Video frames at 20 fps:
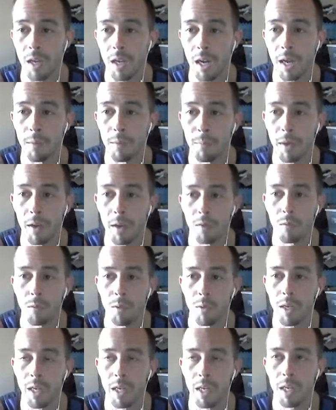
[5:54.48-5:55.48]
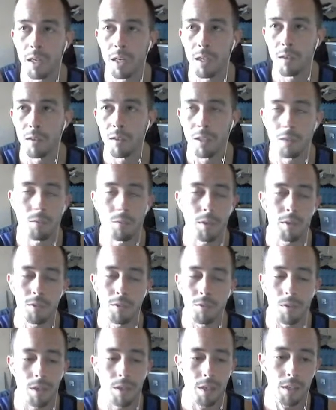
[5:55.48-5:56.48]
on my way, like when I
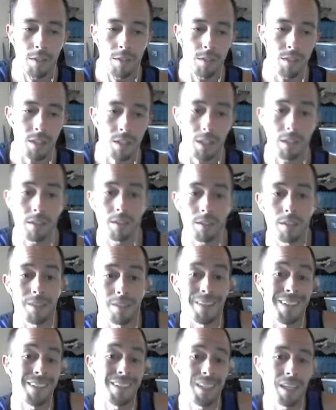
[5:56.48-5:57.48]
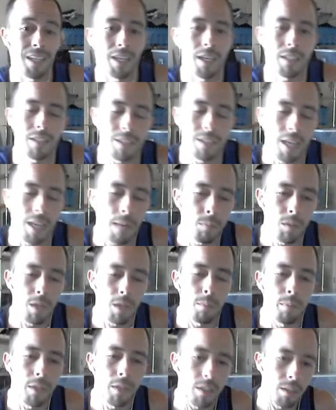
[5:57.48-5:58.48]
was running errands that day, I stopped and
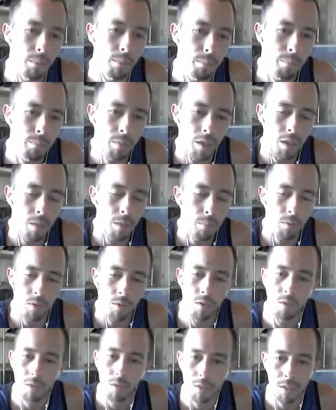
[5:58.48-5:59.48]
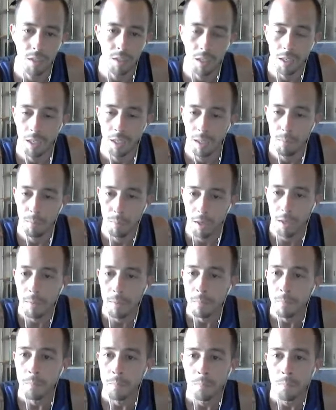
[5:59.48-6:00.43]
I picked up a couple cords, and I came back